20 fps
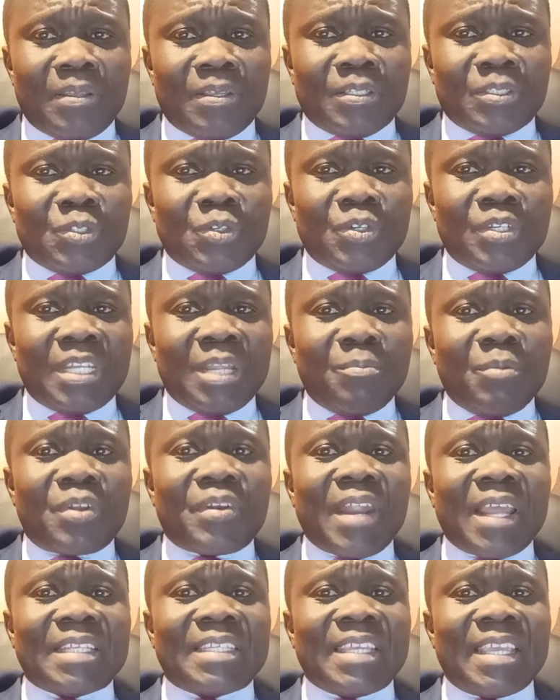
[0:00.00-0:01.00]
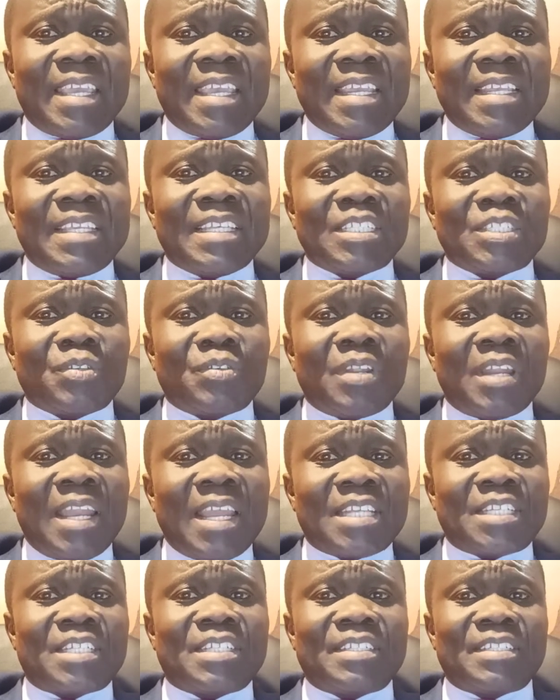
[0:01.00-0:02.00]
So democracy hinges on
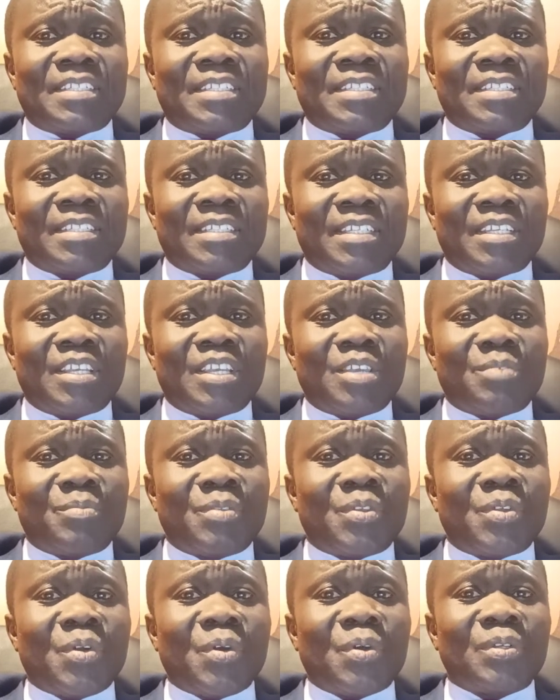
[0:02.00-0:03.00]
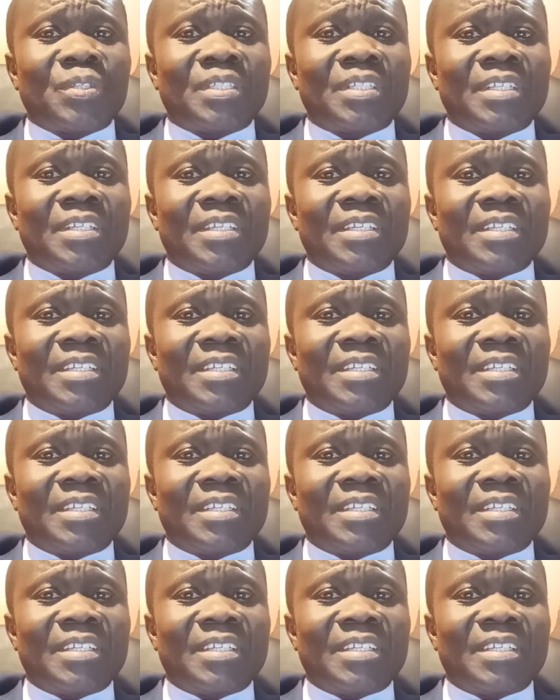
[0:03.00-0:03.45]
elections because